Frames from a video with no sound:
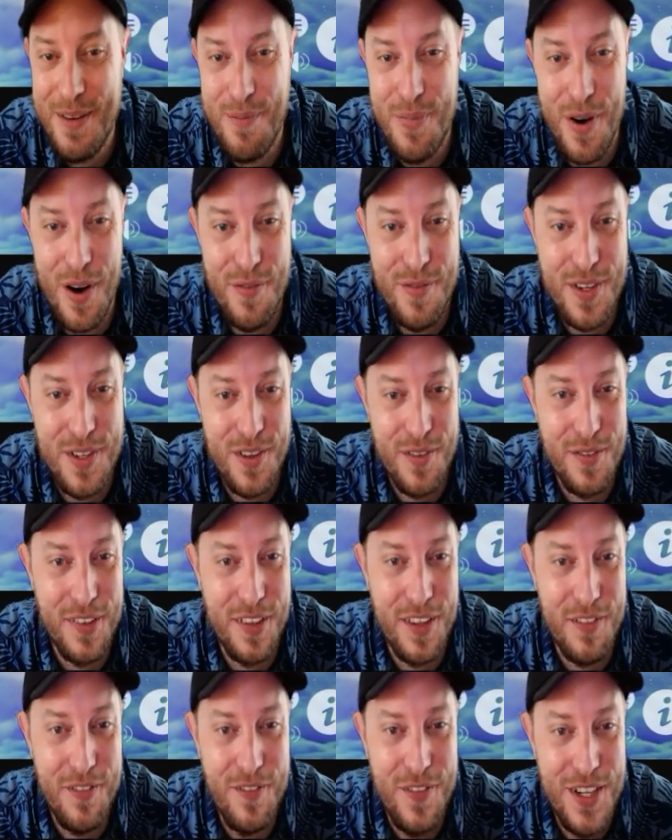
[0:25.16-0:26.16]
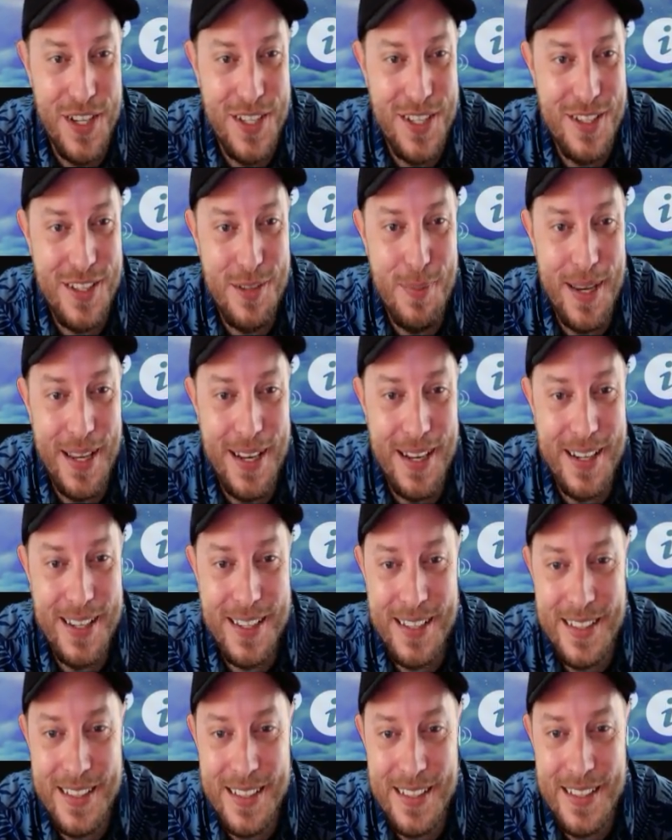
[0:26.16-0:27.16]
profit after the first spin.
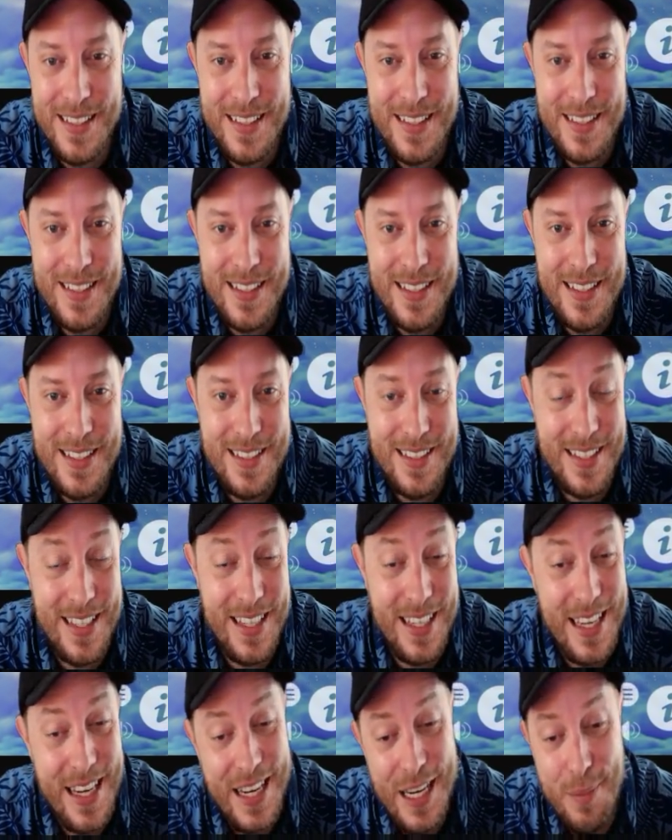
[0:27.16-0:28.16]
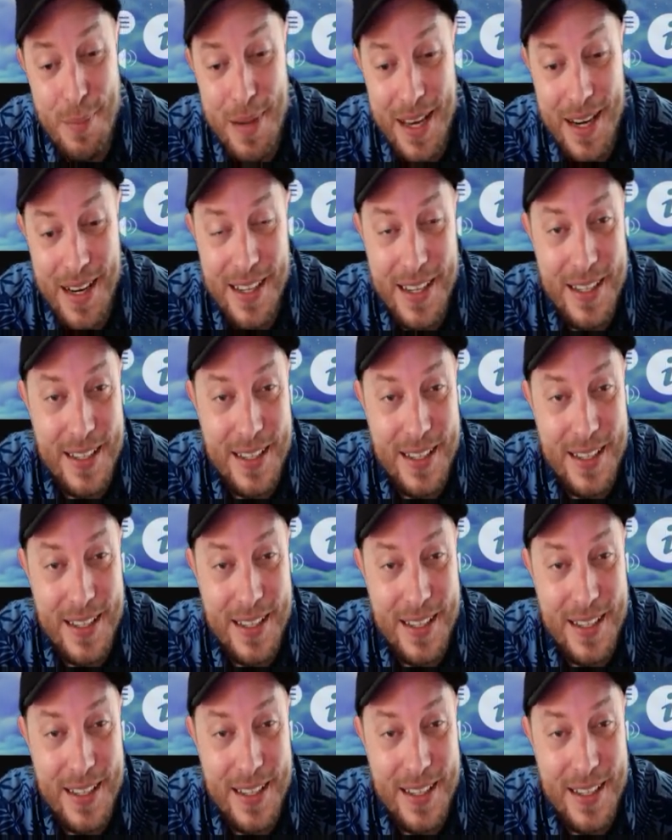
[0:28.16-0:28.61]
Is it gonna get any better?